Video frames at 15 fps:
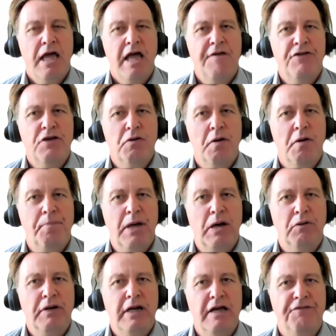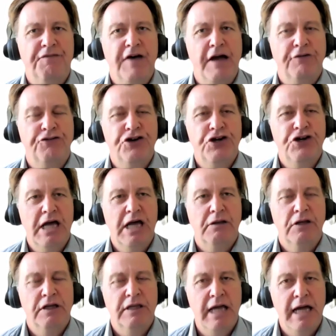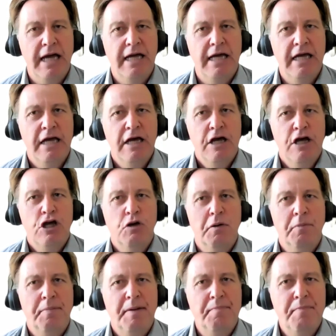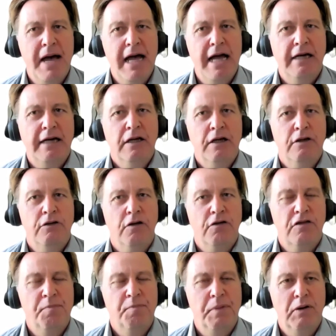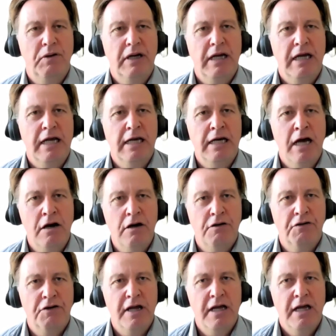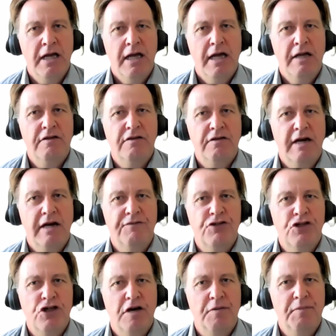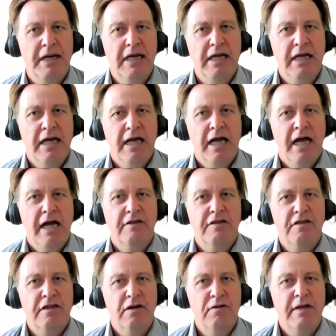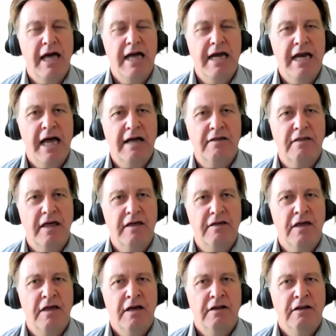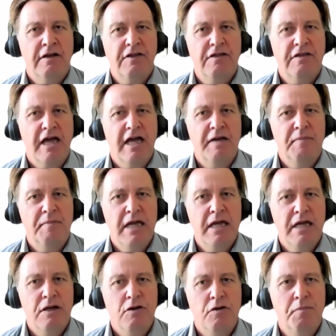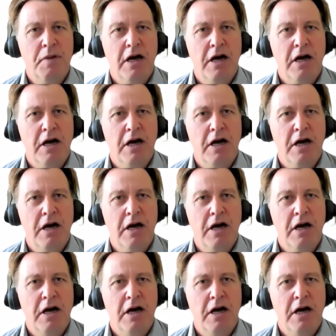If you are building a factory today, you would be mad not to build it in Hungary instead of Germany and still gain access to the same EU